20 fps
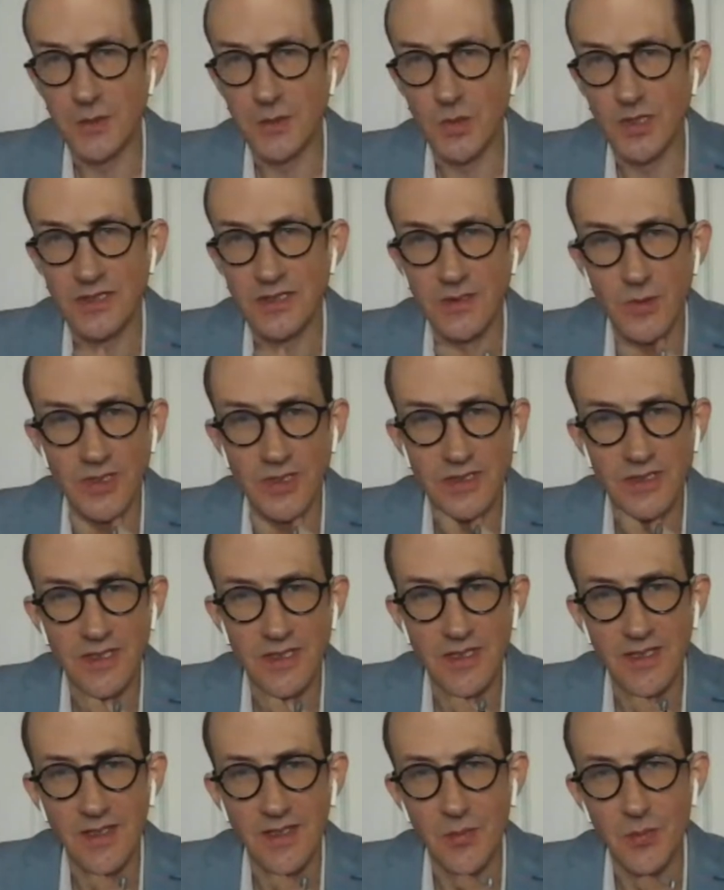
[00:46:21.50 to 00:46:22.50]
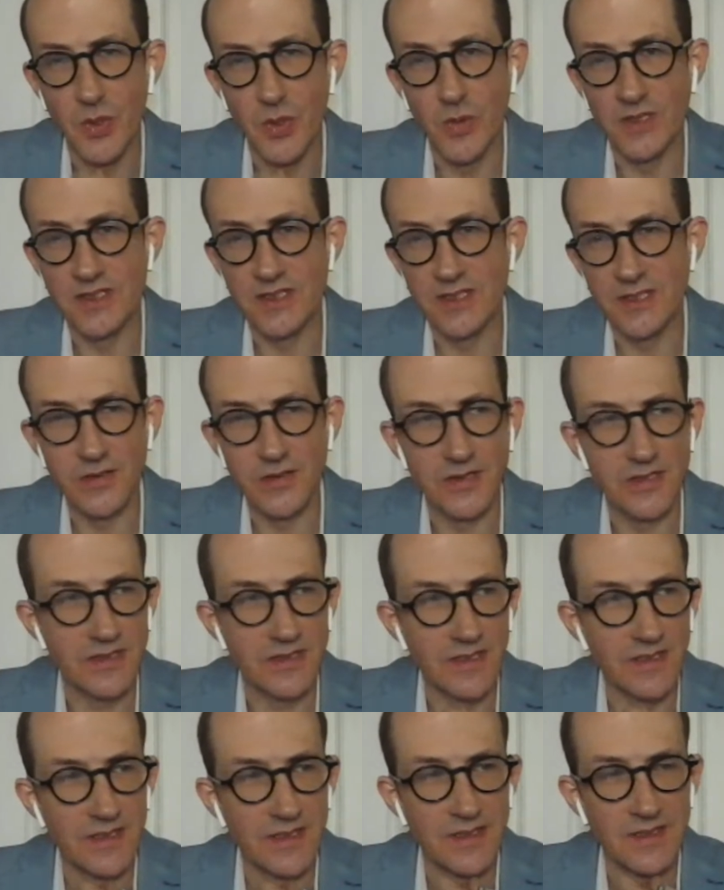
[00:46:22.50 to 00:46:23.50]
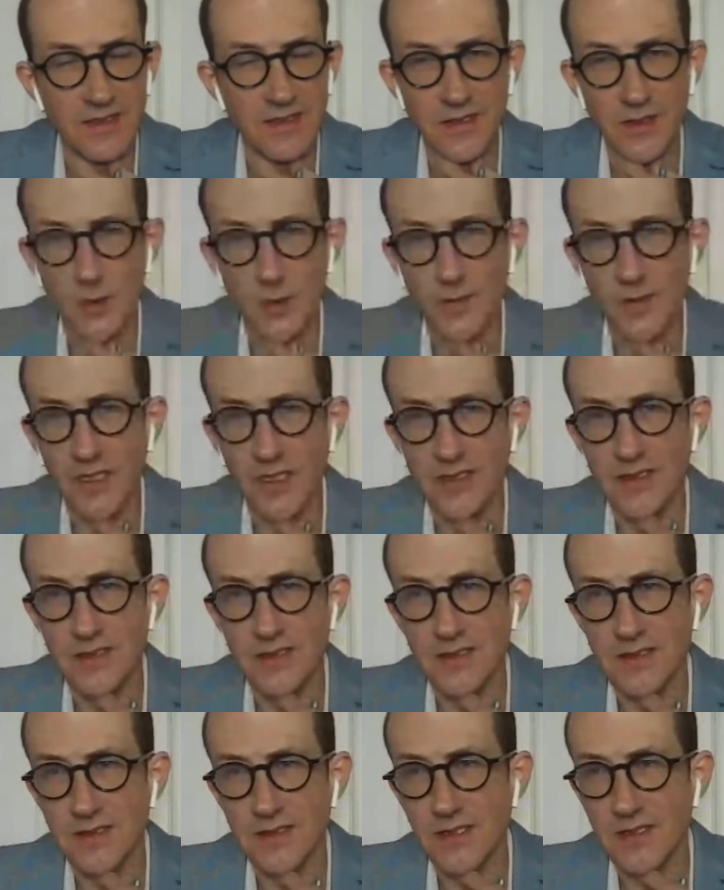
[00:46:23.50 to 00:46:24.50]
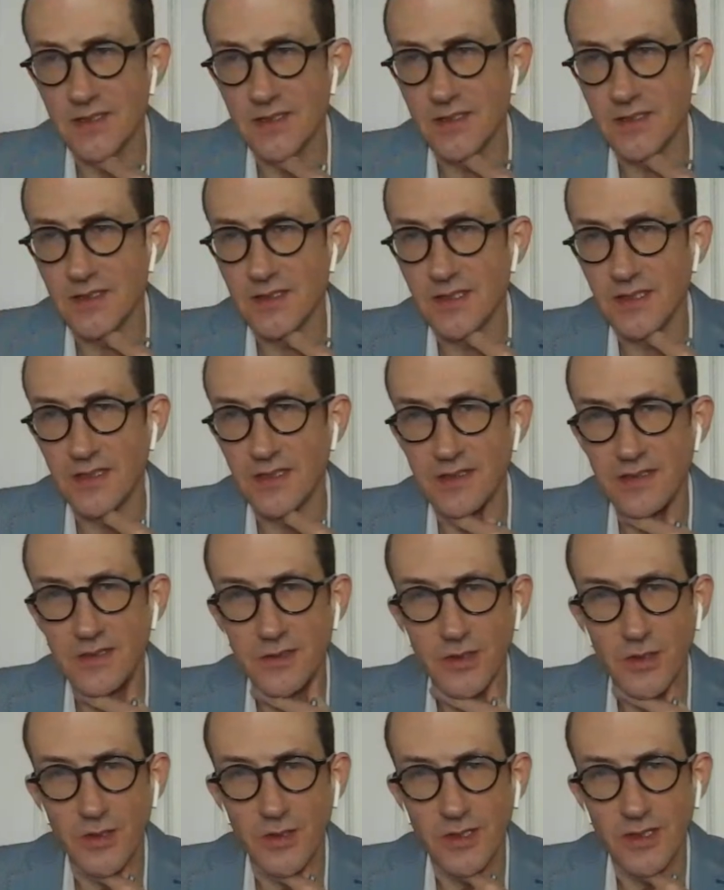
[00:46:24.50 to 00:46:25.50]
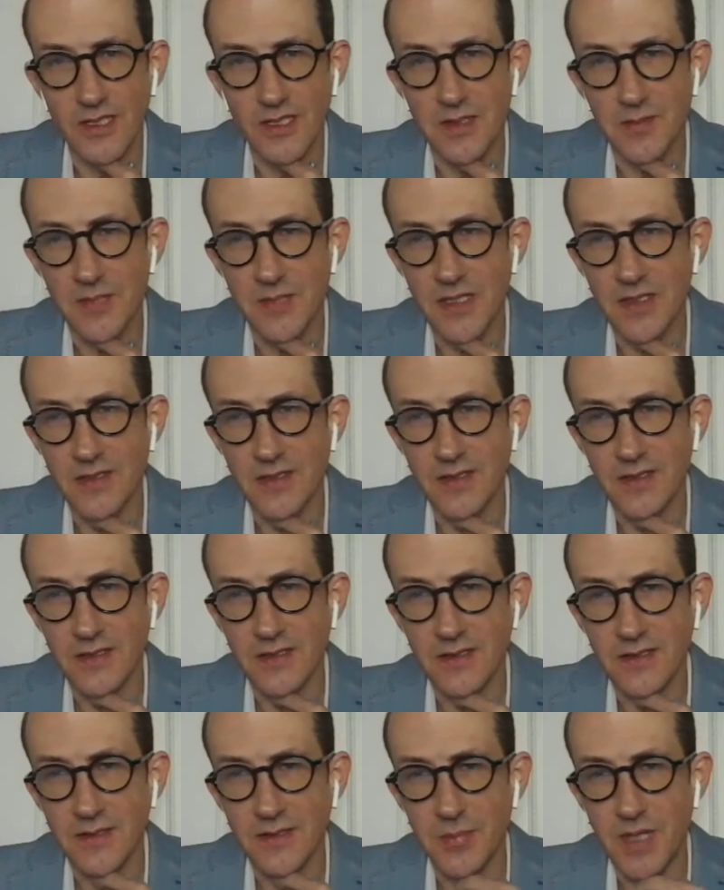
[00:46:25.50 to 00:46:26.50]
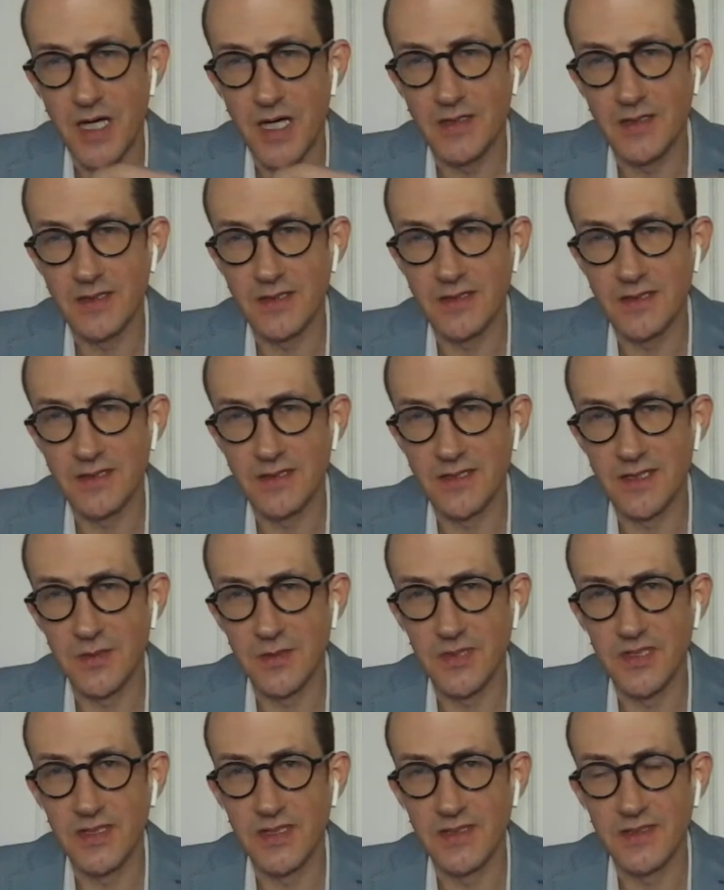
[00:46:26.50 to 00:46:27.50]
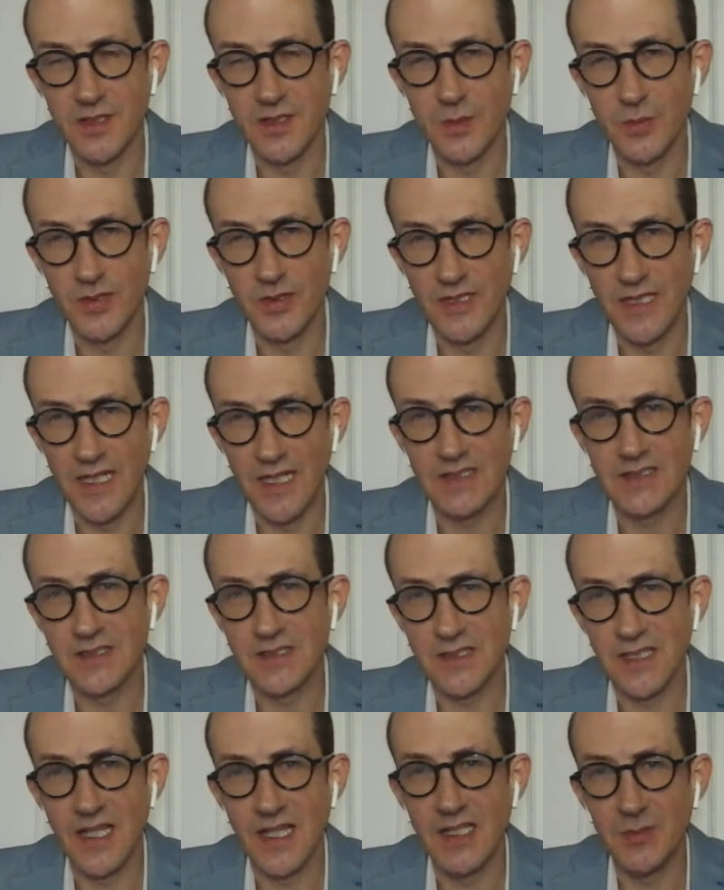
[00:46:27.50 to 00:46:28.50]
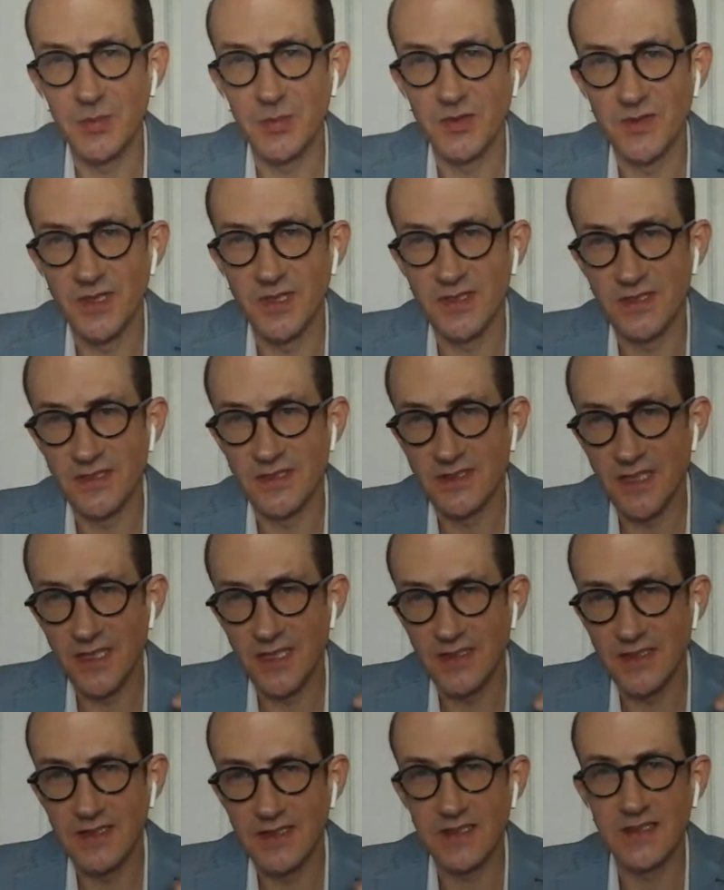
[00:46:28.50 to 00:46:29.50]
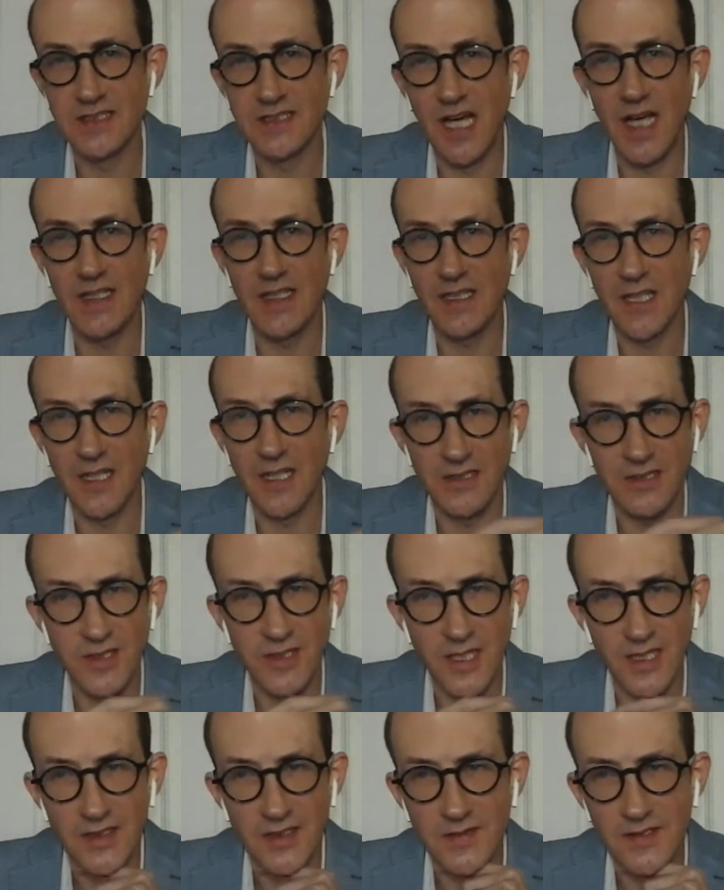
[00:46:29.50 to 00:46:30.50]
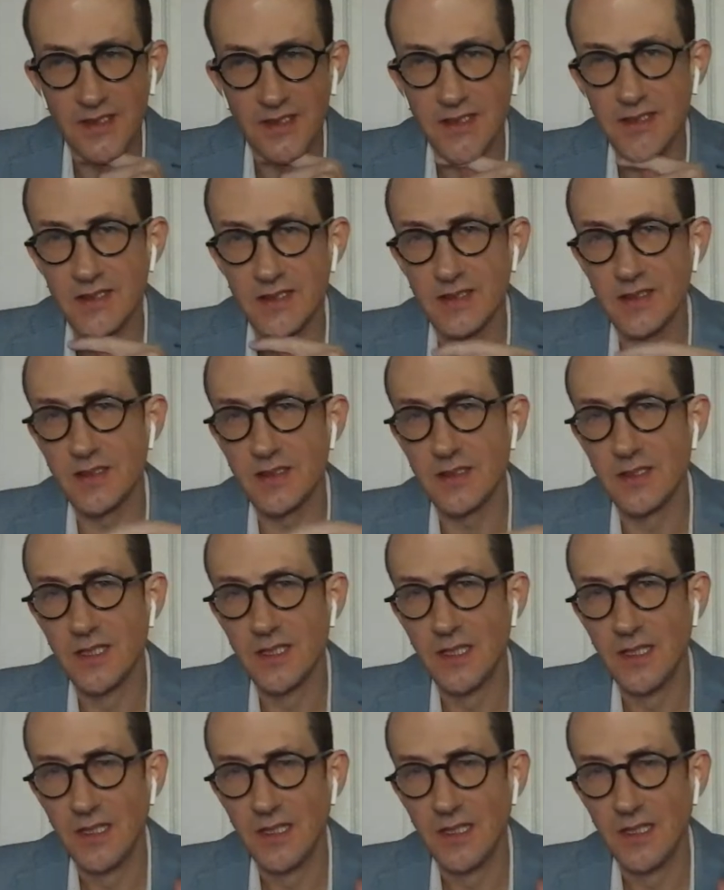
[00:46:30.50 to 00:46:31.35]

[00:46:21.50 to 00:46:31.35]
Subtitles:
I think what's interesting is the Novolex decision in New York came out, and the policy there being interpreted actually had a provision saying this is not a contract of adhesion.